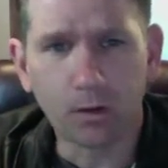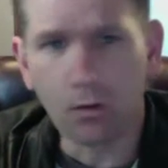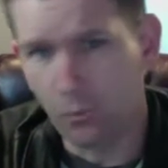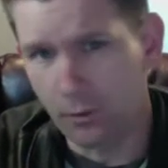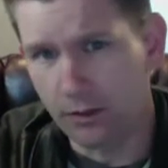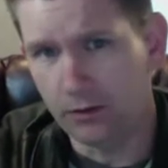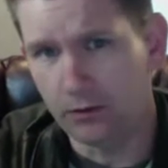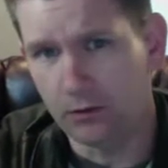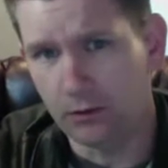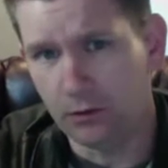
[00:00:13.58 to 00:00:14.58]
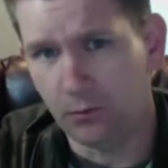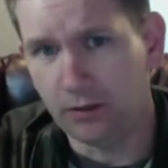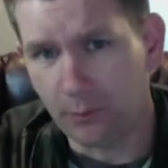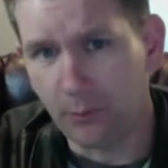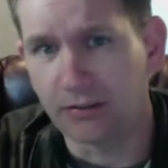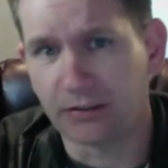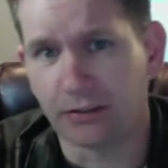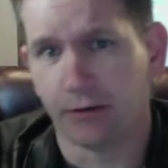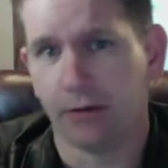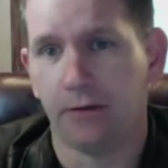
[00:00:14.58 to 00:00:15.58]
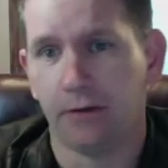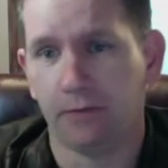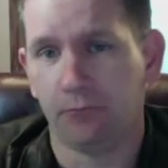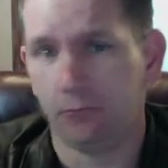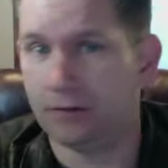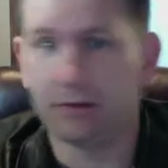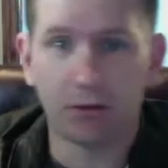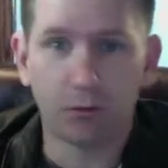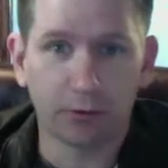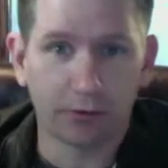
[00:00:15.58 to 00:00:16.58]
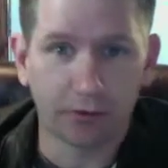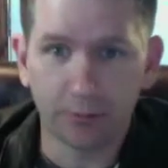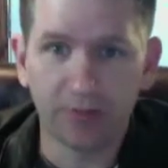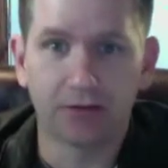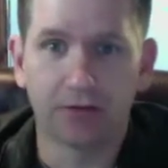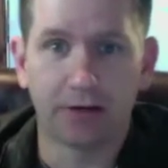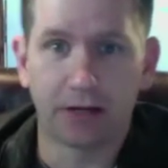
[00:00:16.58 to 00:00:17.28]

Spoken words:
when you become a missionary, they tell you where you're going to be serving.